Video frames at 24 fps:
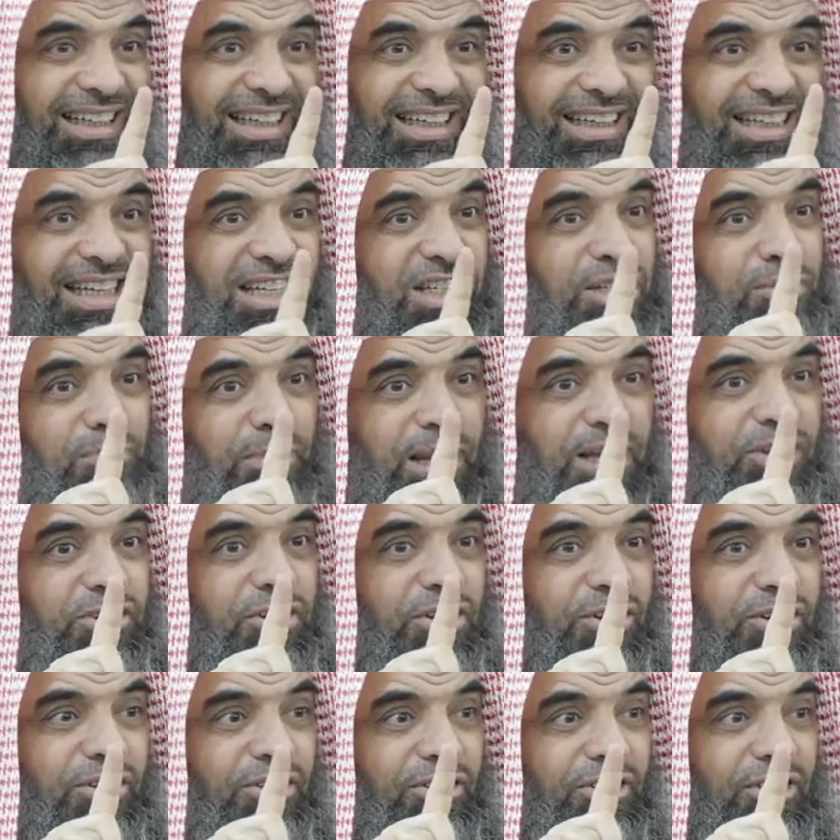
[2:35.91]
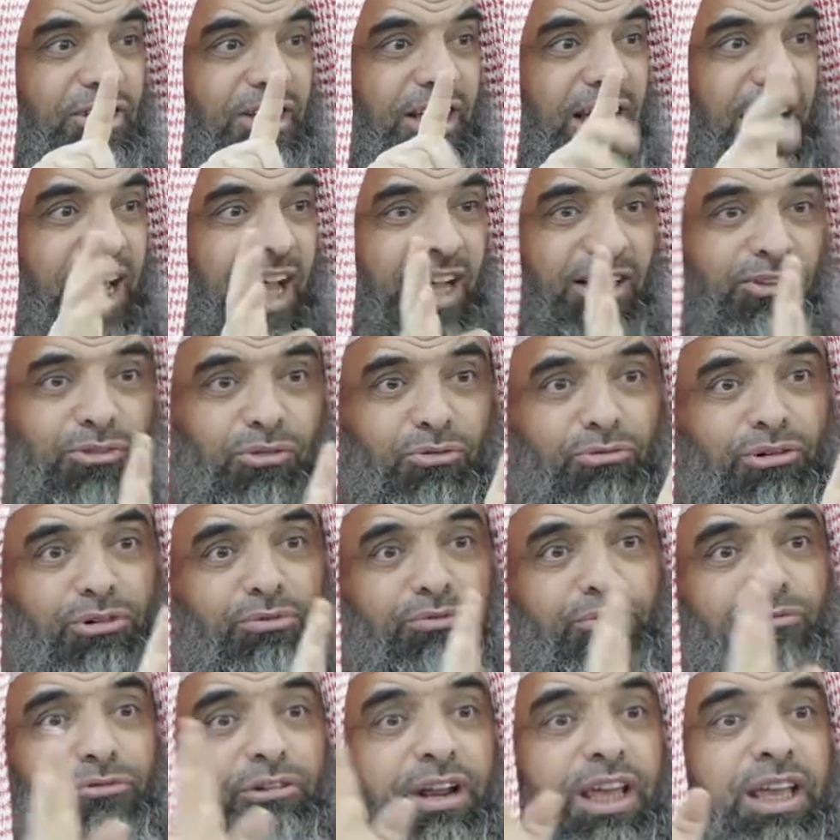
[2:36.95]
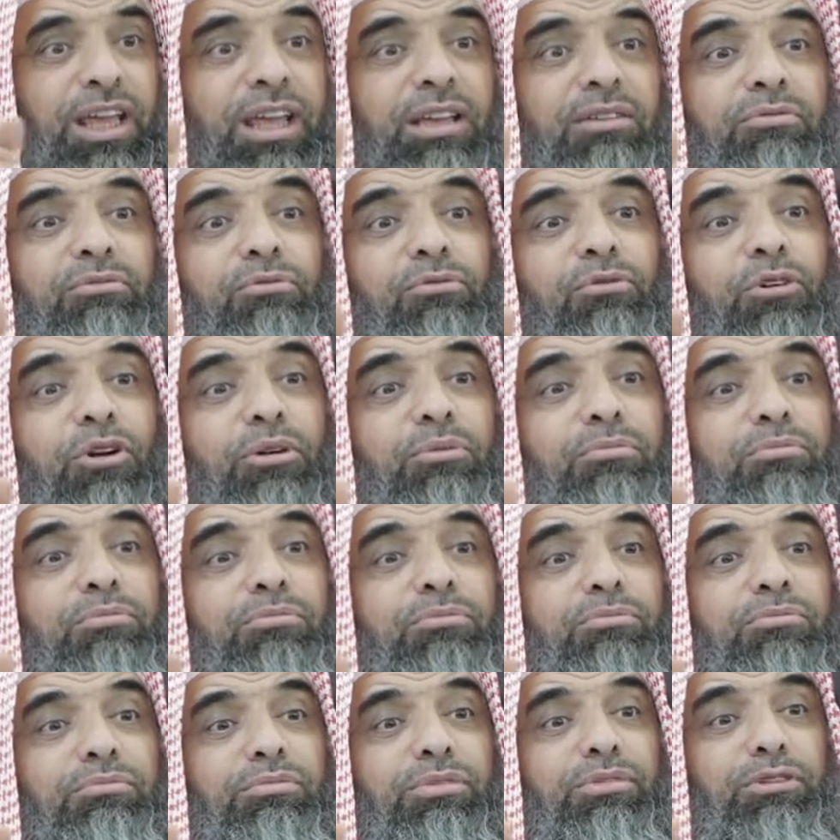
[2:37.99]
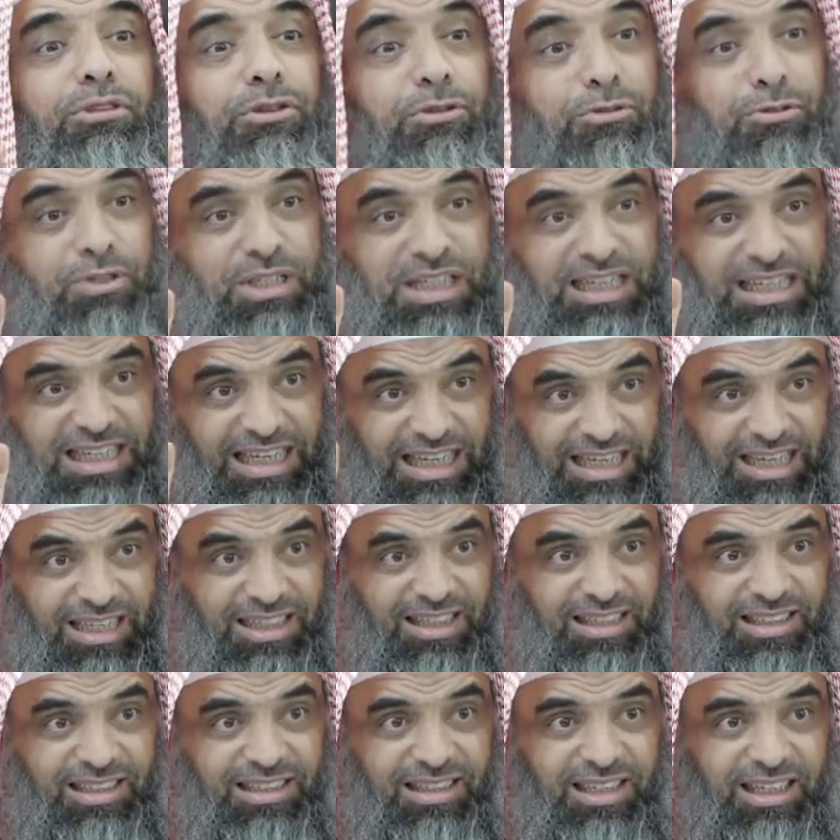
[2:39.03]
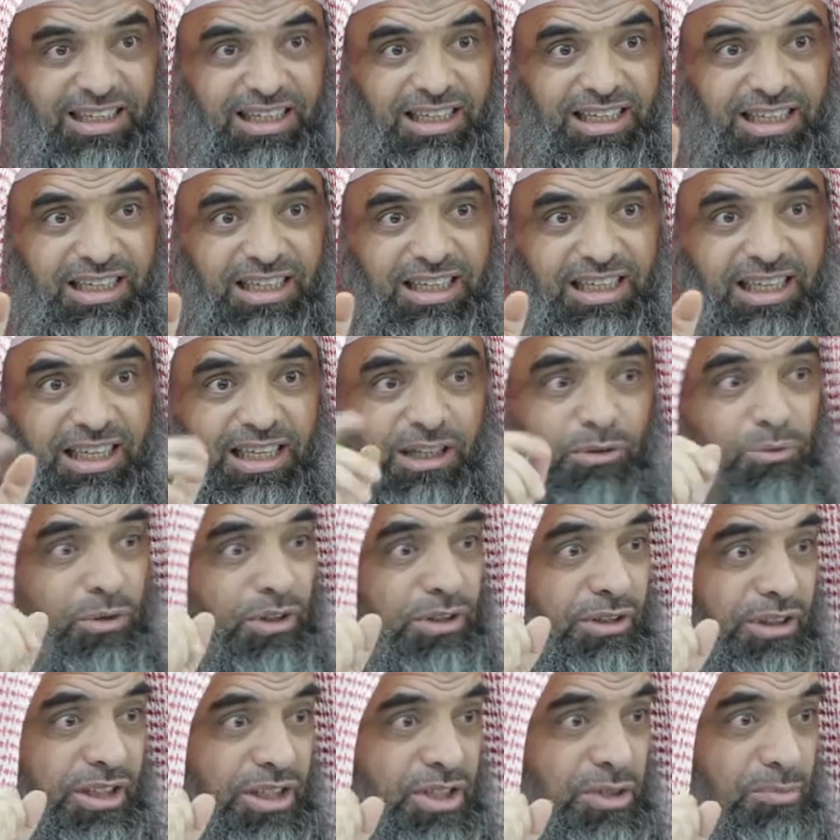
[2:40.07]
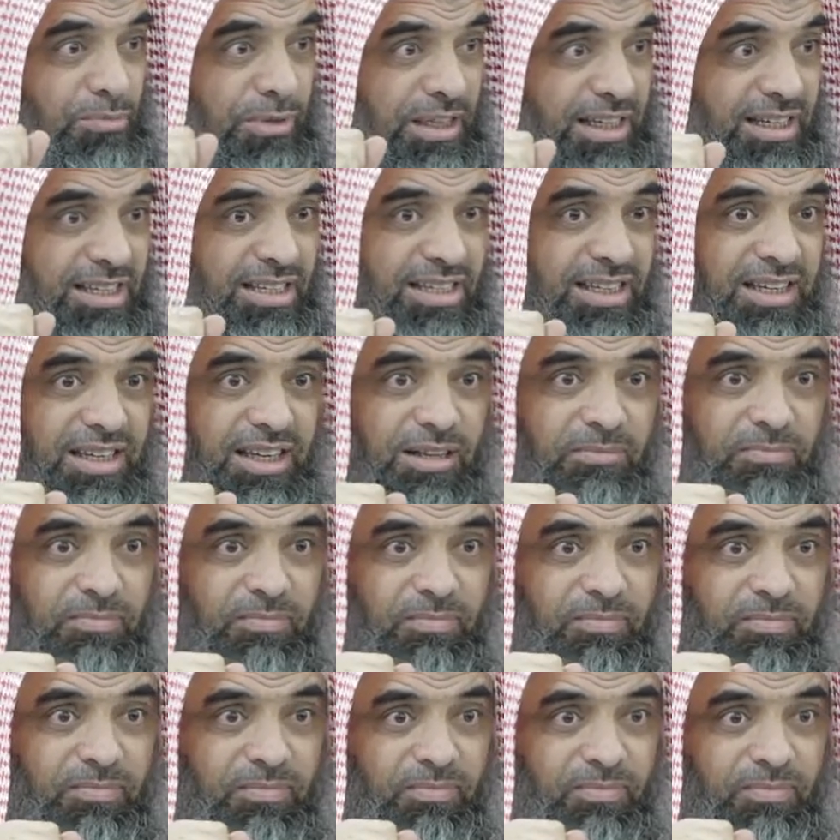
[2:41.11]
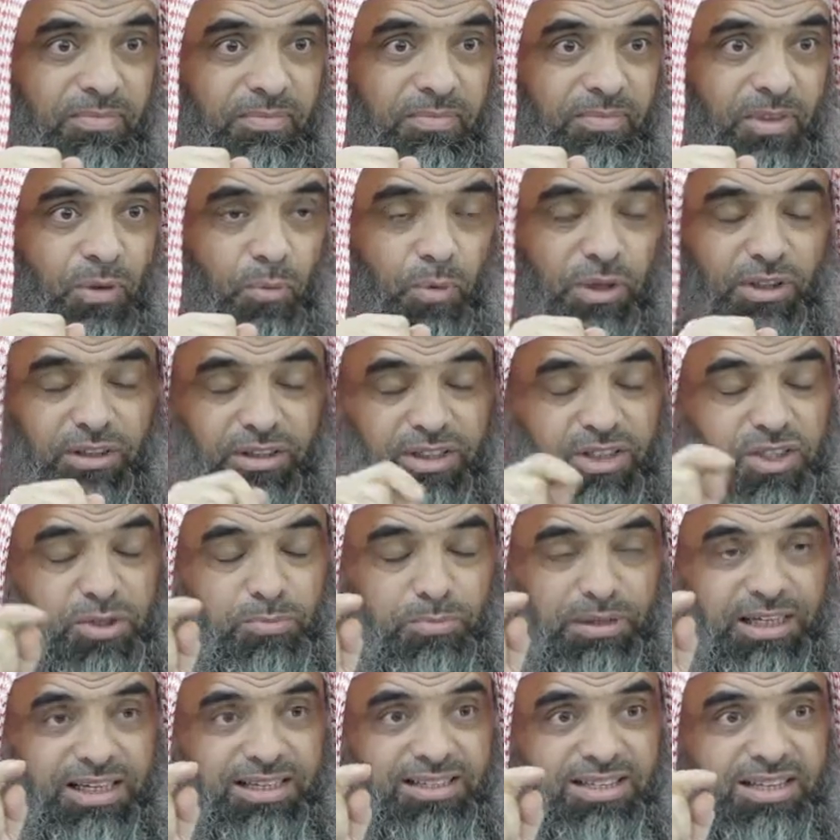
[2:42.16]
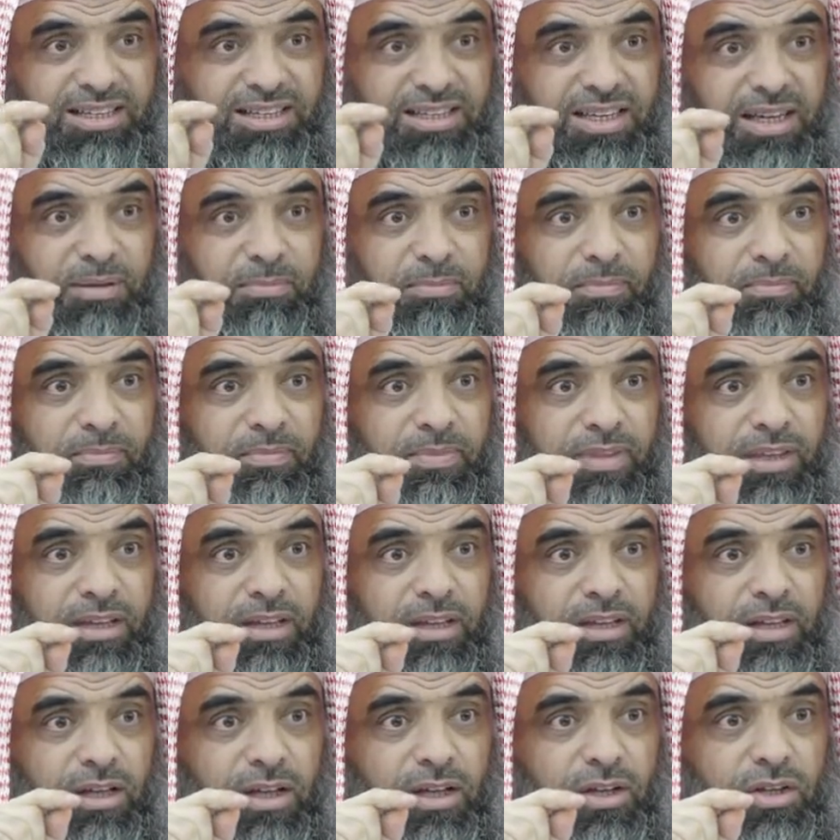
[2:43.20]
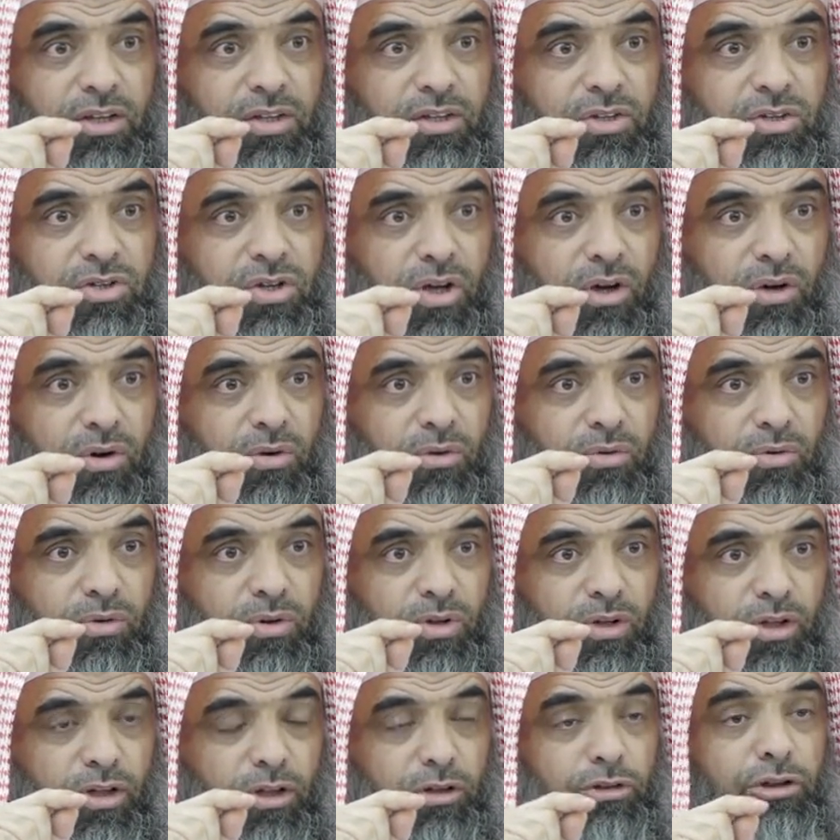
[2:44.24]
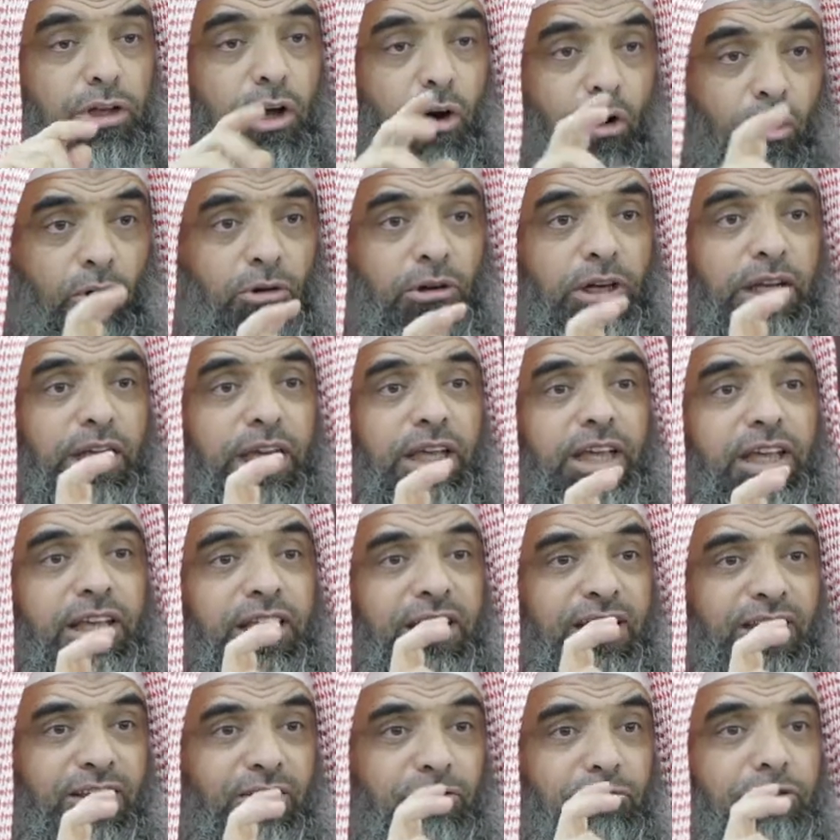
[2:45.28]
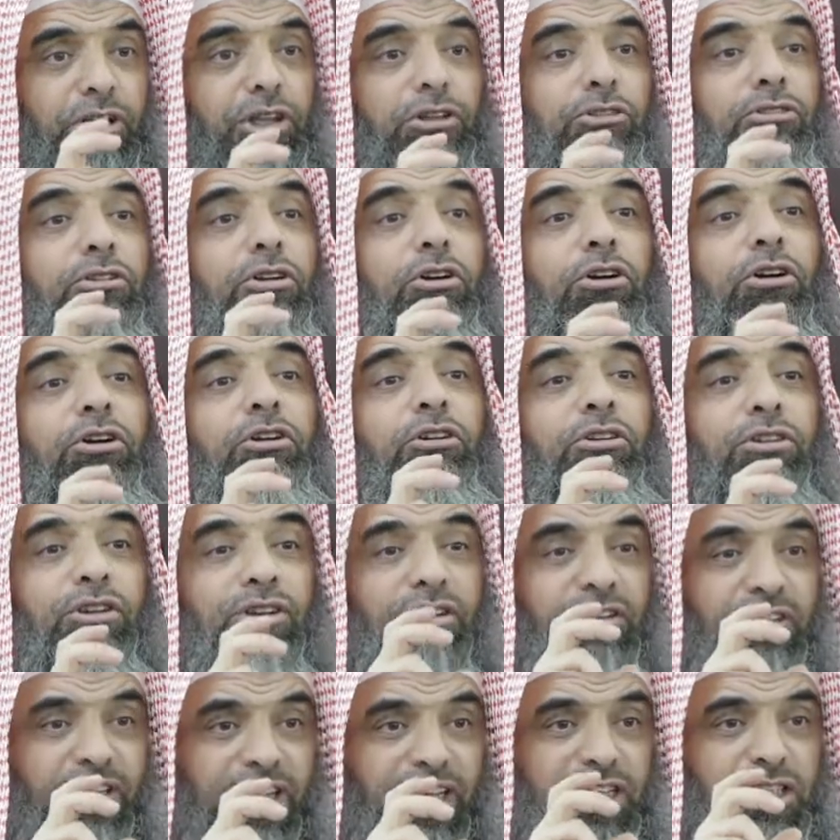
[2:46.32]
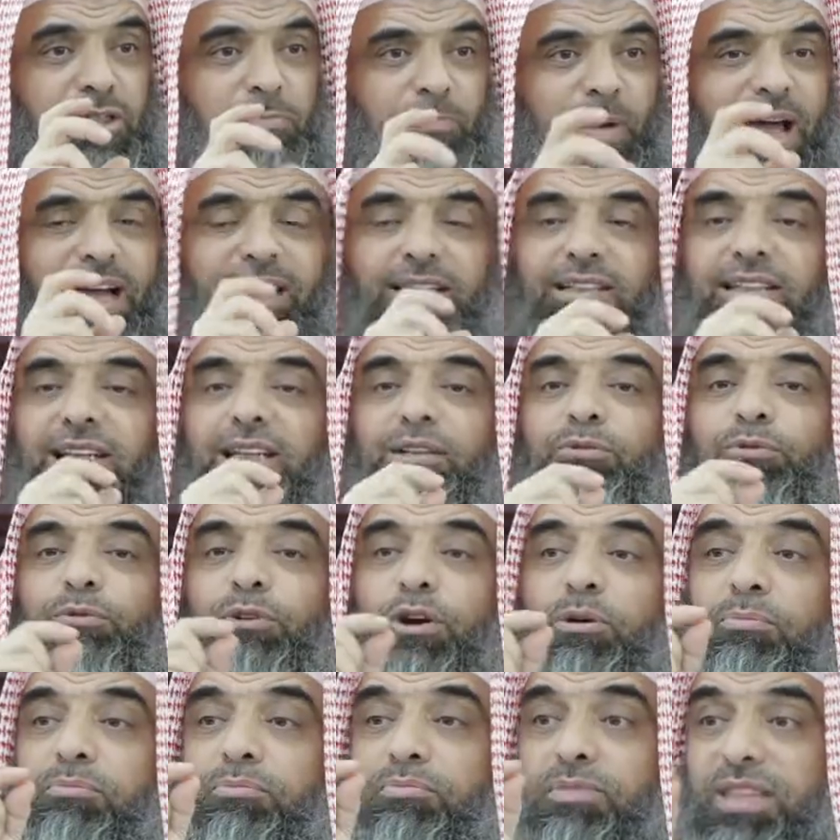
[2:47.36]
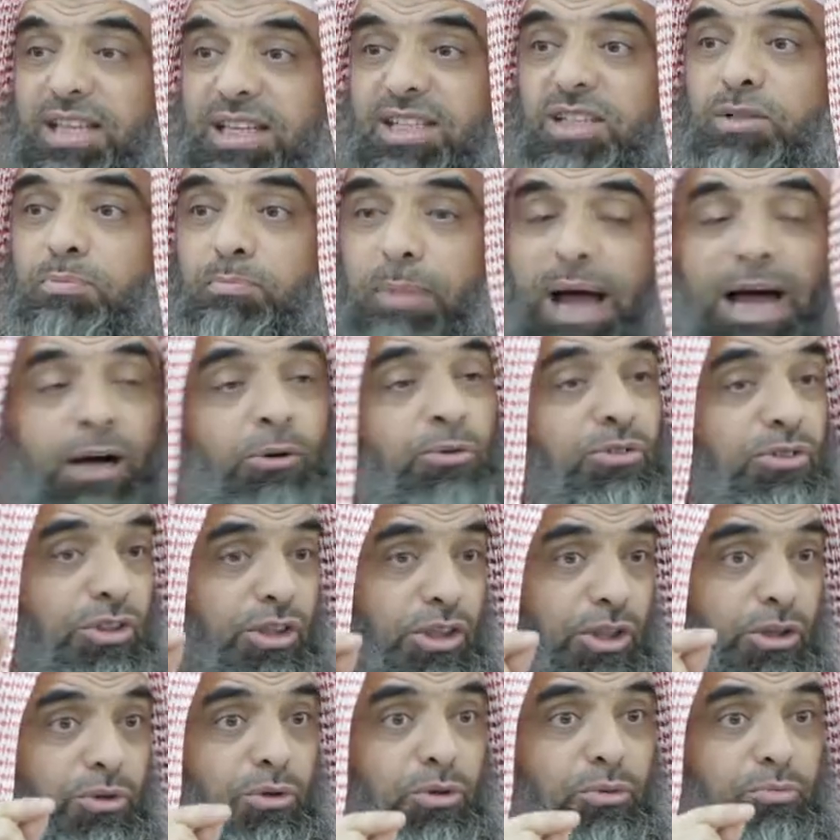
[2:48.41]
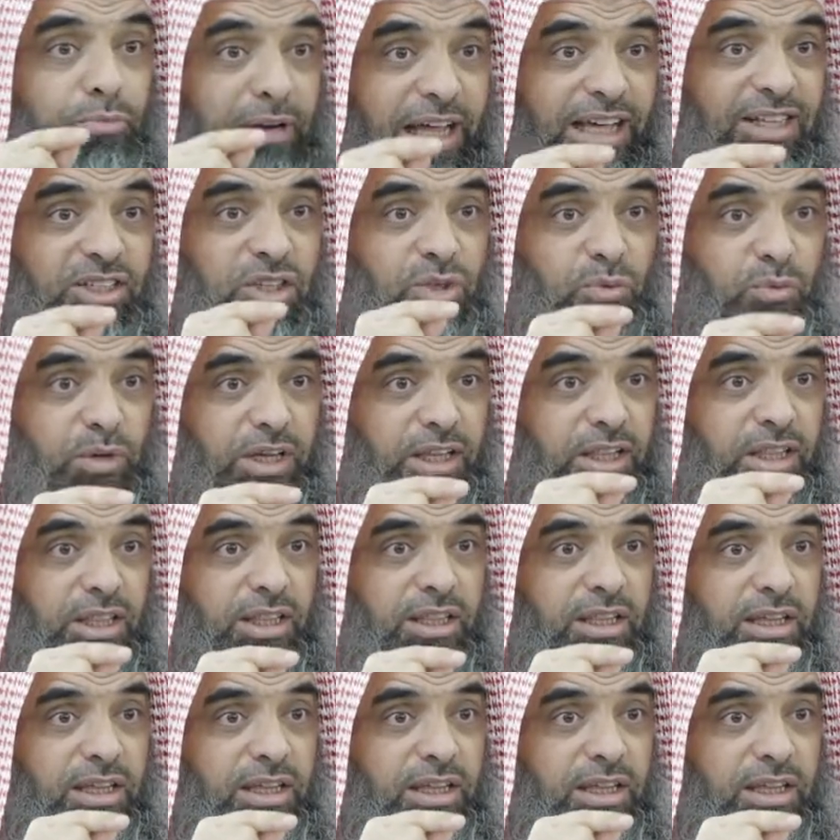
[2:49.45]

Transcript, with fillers: in His pleasure and to refrain from using it in what displeases Him. What displeases Him. So, the only return expected from this bounty you're blessed with